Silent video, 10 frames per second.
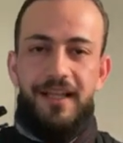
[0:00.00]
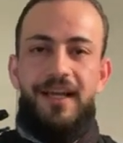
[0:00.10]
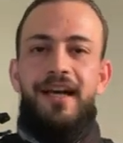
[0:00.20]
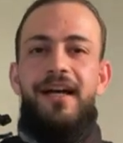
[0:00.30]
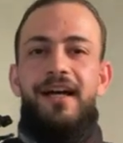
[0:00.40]

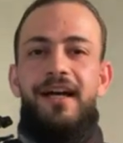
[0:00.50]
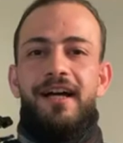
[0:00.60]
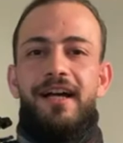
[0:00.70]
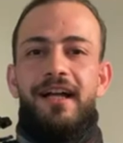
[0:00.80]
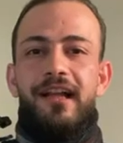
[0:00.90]

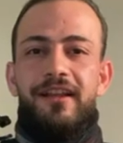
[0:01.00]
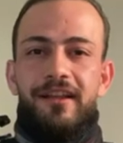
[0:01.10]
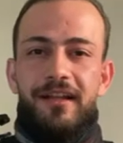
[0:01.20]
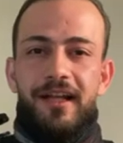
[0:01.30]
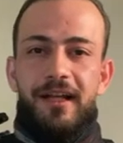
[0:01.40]

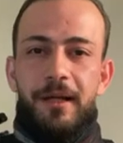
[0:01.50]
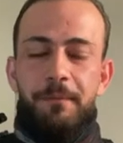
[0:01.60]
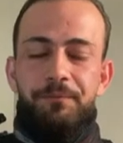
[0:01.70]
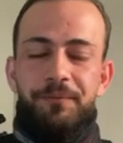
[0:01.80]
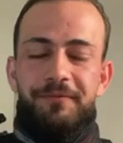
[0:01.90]
The
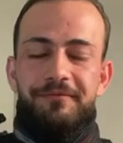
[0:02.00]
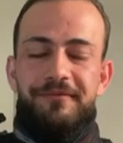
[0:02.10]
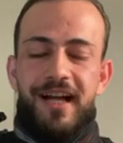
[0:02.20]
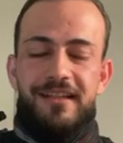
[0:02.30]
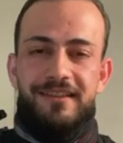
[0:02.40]

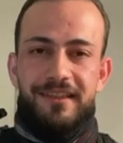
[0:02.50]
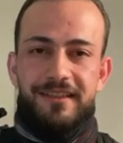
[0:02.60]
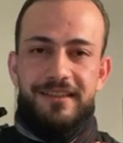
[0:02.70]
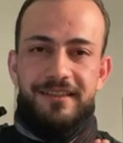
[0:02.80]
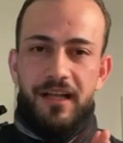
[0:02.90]

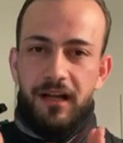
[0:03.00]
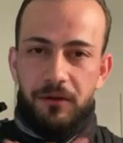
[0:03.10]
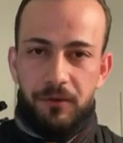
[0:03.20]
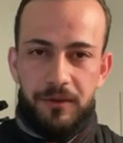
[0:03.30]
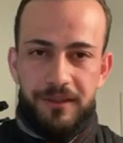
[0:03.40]
answers, they are
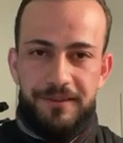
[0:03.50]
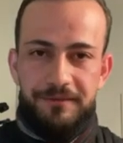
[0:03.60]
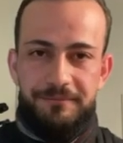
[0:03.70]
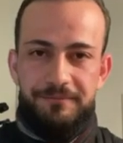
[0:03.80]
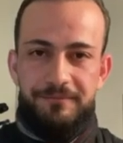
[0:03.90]
wrong.
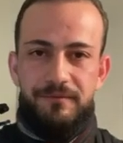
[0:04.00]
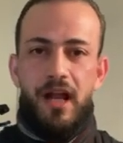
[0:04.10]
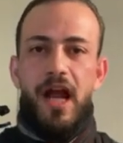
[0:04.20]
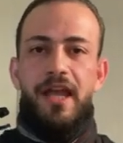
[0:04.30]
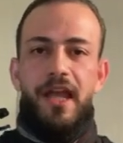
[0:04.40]

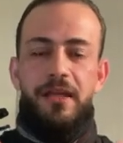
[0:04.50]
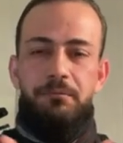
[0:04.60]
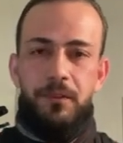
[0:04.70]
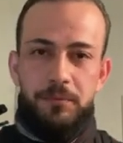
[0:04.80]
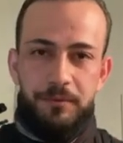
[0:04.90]
I hate
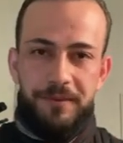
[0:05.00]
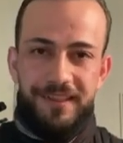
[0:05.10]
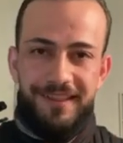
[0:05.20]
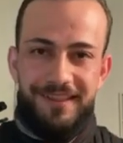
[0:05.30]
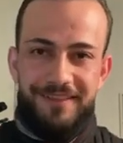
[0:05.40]

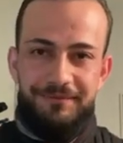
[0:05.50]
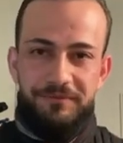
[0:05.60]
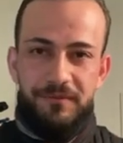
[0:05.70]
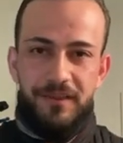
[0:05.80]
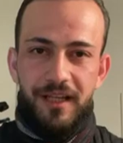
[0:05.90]
Pulpotec.
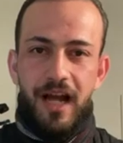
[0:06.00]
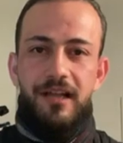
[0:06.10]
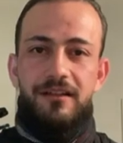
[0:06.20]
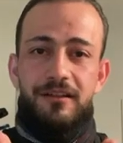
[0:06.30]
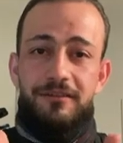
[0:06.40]
I
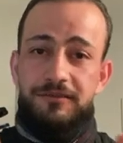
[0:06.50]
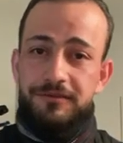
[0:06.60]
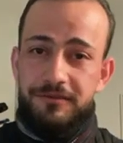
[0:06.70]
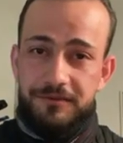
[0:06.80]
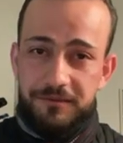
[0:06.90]
love
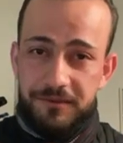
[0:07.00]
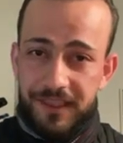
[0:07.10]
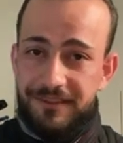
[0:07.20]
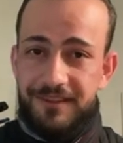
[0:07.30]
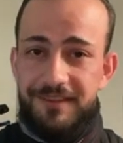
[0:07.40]

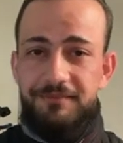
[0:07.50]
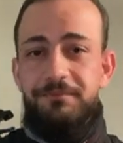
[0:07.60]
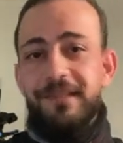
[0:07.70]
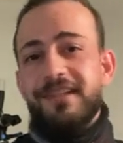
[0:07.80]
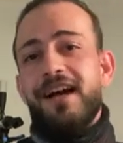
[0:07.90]
dentist,
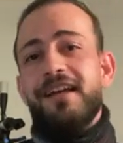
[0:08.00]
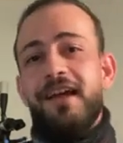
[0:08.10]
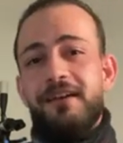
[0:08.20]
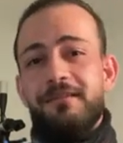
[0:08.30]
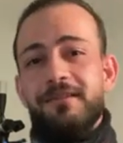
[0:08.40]
but I
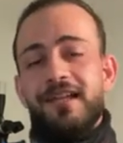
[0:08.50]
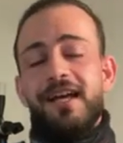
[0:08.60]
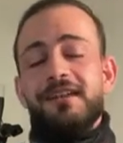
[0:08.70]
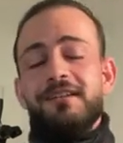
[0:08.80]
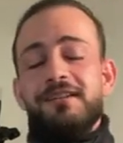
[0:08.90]

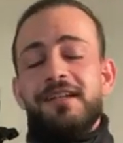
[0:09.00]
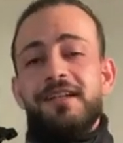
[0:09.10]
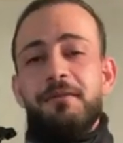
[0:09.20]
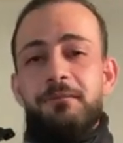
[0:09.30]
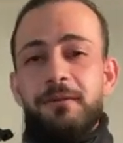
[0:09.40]
hate
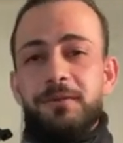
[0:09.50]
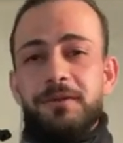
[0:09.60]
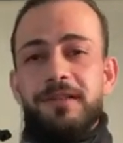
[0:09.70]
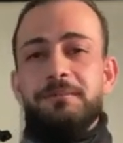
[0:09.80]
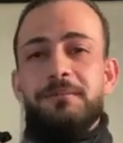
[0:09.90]

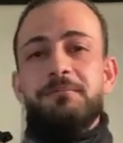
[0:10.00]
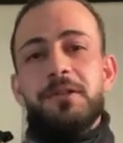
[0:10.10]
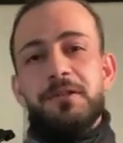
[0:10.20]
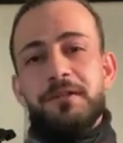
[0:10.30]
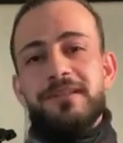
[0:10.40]
Pulpotec
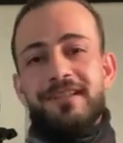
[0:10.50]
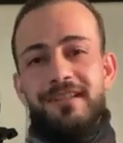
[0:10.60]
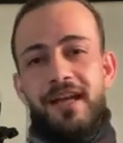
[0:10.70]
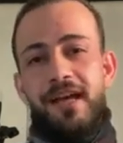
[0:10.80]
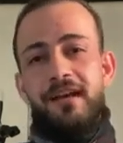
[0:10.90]
because
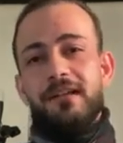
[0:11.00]
it